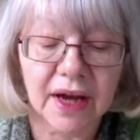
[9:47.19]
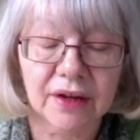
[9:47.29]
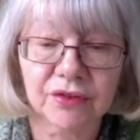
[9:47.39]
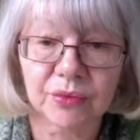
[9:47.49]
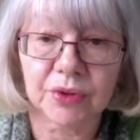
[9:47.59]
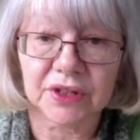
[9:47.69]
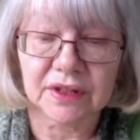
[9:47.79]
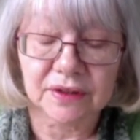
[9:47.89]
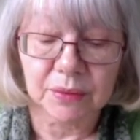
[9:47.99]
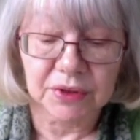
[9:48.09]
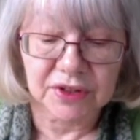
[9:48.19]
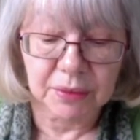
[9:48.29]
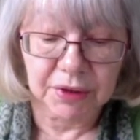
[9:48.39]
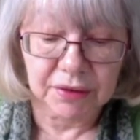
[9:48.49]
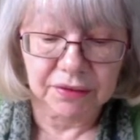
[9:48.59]
out-of-work
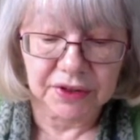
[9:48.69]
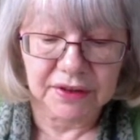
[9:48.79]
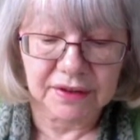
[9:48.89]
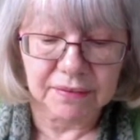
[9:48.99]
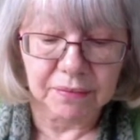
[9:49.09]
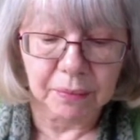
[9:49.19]
disability benefits.